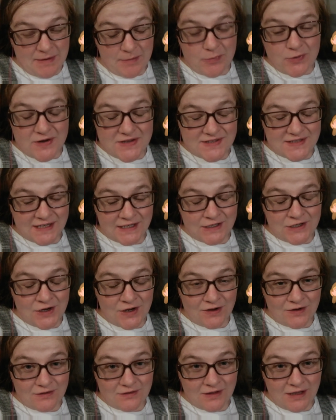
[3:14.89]
points I
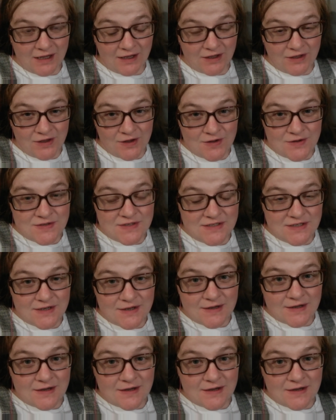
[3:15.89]
used